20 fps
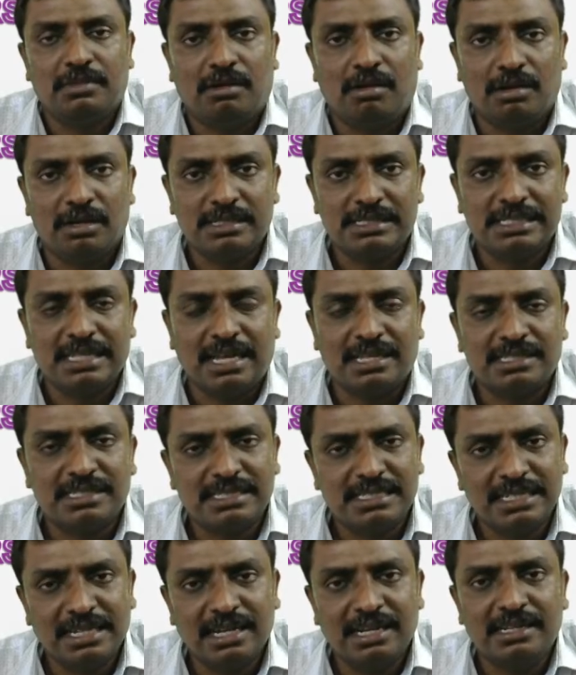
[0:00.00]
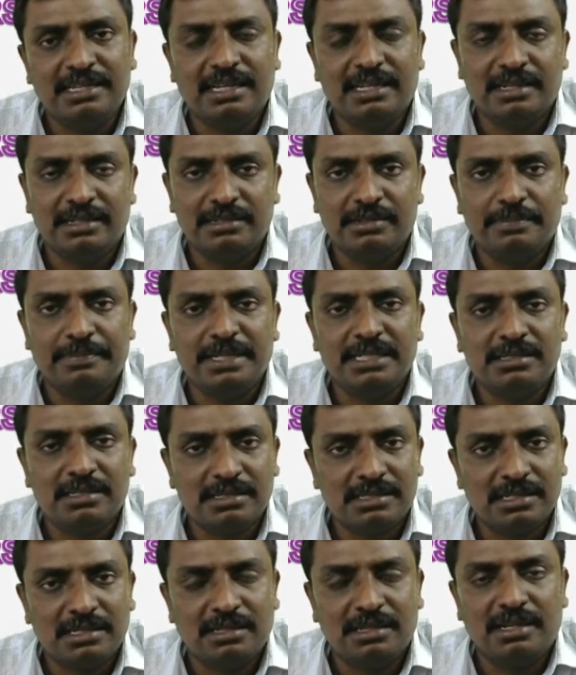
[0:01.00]
It means
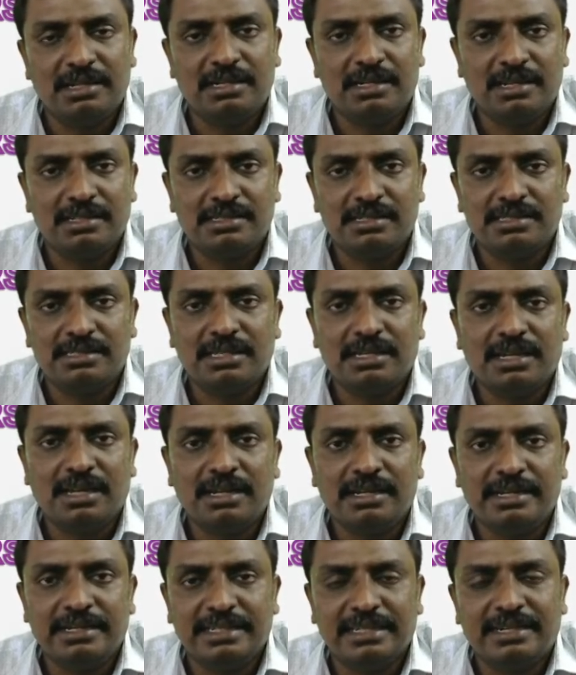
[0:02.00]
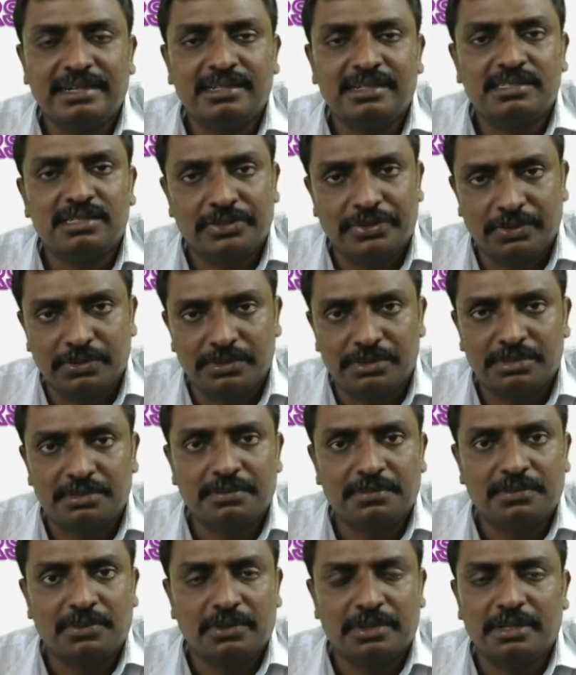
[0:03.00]
it is a single integrated circuit.
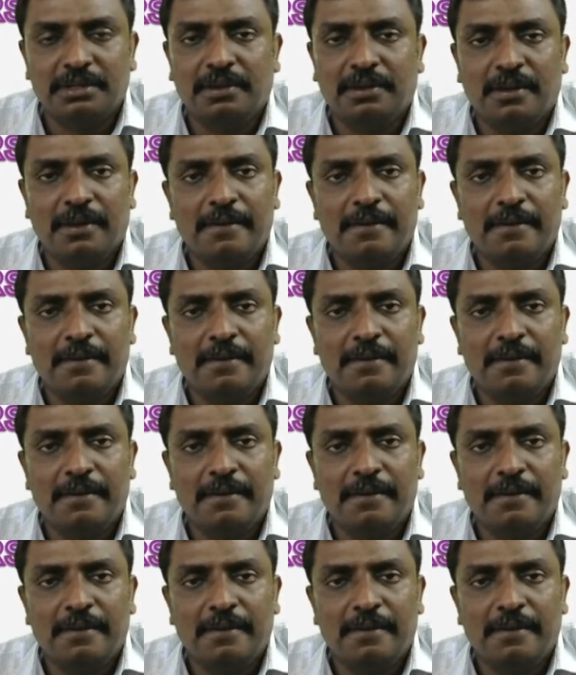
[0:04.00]
Okay,